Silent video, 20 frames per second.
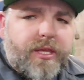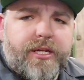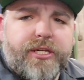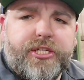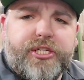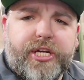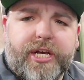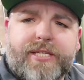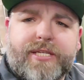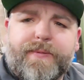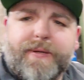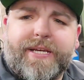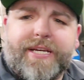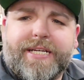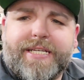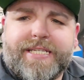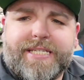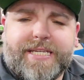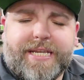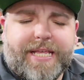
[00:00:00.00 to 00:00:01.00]
just
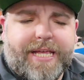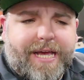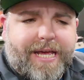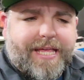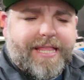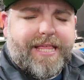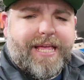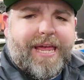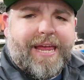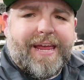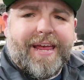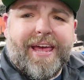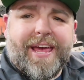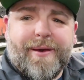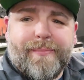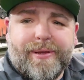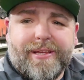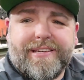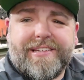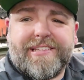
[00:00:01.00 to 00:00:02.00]
because a
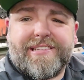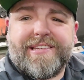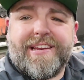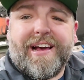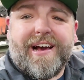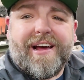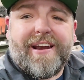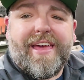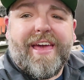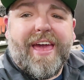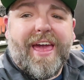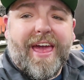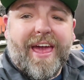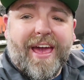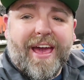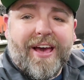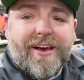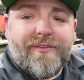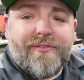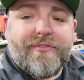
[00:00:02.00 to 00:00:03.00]
Hemi does not
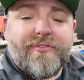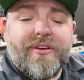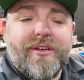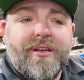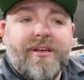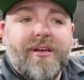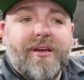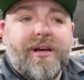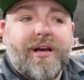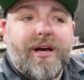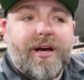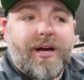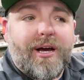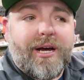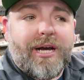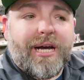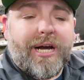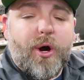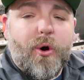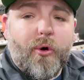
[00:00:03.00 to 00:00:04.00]
have
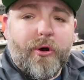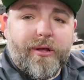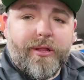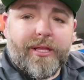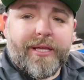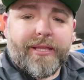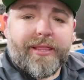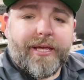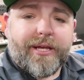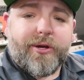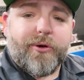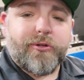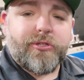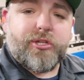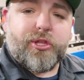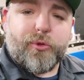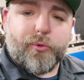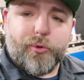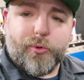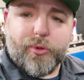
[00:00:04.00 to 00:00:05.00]
oiling that goes
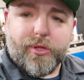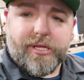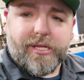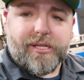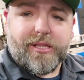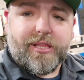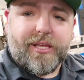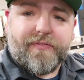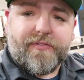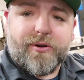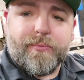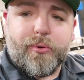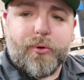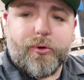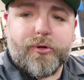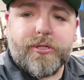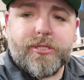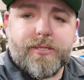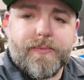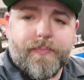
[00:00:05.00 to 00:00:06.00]
through the lifter
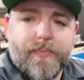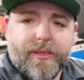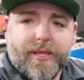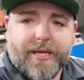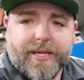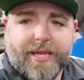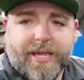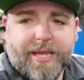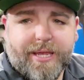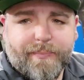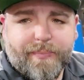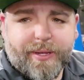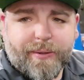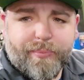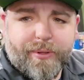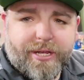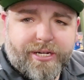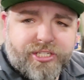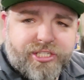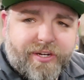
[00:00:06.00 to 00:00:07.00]
bores like a big
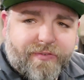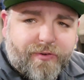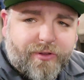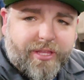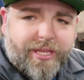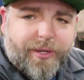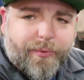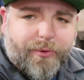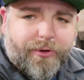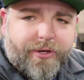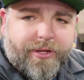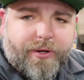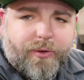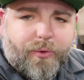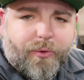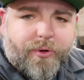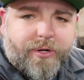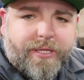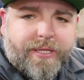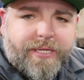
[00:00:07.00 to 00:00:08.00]
block Chevrolet would
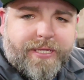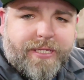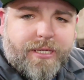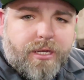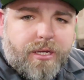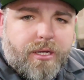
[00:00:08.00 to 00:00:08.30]
or anything.